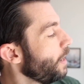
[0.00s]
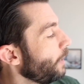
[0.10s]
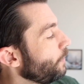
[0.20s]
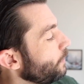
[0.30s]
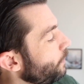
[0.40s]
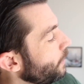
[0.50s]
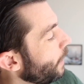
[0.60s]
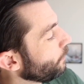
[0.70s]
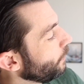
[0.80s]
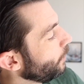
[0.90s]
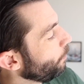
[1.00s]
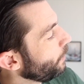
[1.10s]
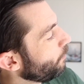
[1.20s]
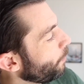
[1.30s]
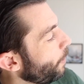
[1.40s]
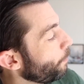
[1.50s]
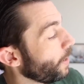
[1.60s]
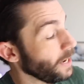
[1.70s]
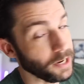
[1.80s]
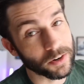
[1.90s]
As you can see, it has a little bit of a bump
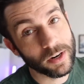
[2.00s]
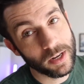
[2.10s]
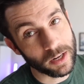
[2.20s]
right here.